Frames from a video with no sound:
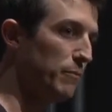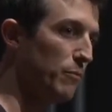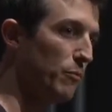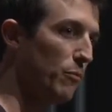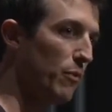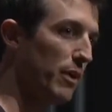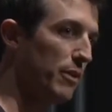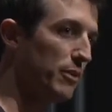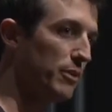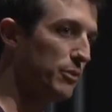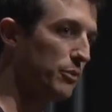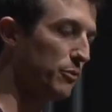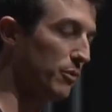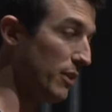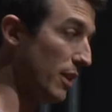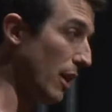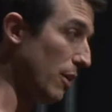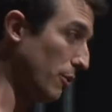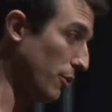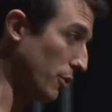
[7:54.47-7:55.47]
whether to
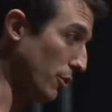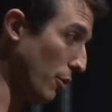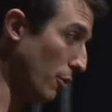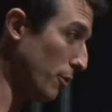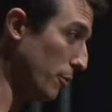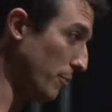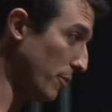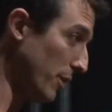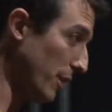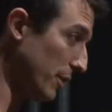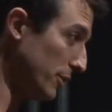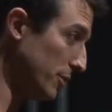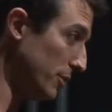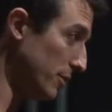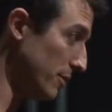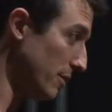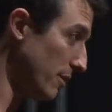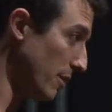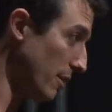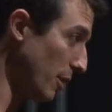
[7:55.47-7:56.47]
allow canola
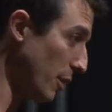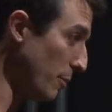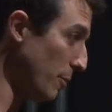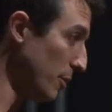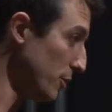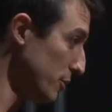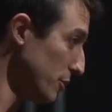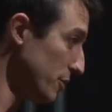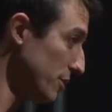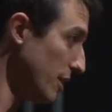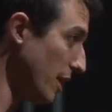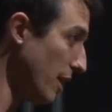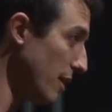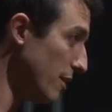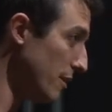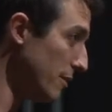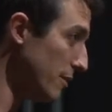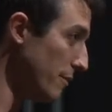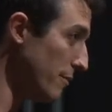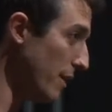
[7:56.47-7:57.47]
production on a commercial
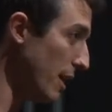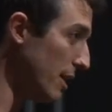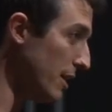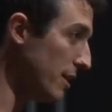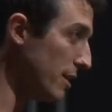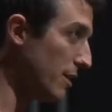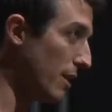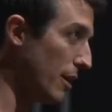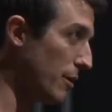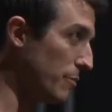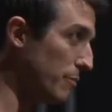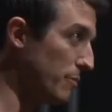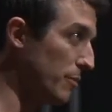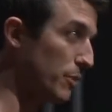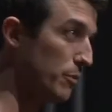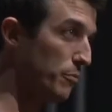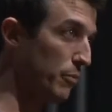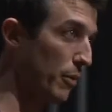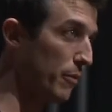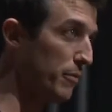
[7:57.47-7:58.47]
scale in the valley. A lot of
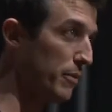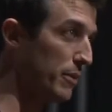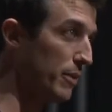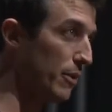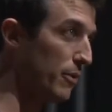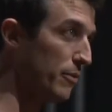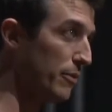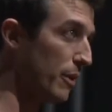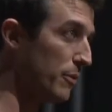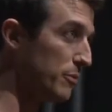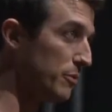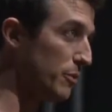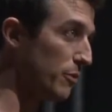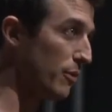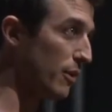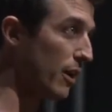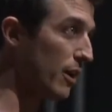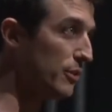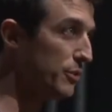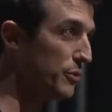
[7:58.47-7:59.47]
you probably know that was
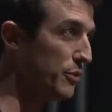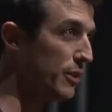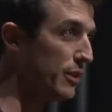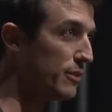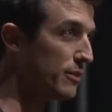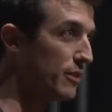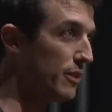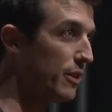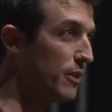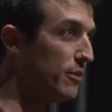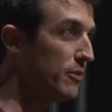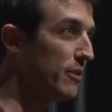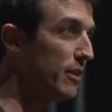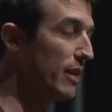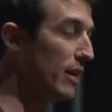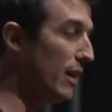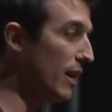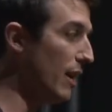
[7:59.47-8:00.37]
going on 2 years ago.